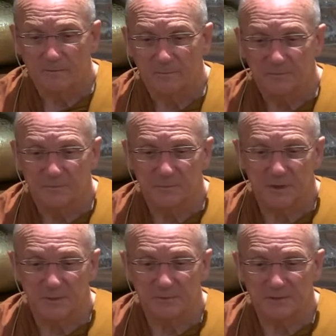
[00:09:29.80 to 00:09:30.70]
from
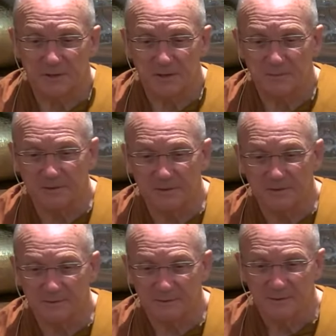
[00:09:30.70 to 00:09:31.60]
time to time I
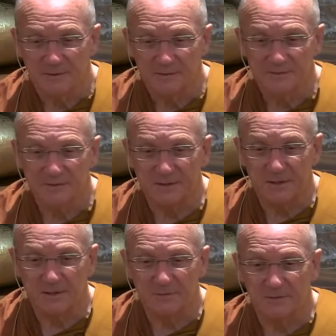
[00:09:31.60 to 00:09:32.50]
sit
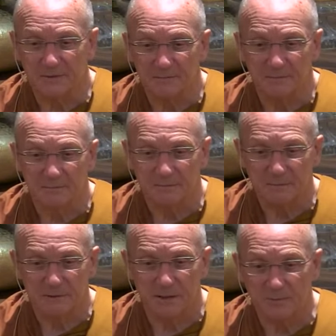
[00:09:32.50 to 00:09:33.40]
down and
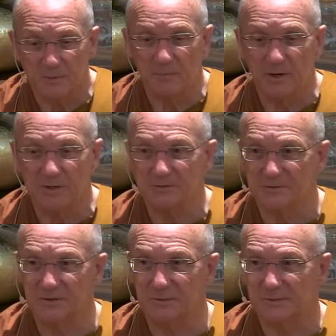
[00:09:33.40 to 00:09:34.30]
count my breaths or
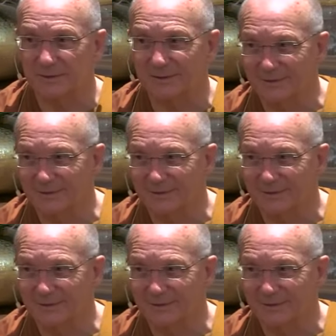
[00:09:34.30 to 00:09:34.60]
something,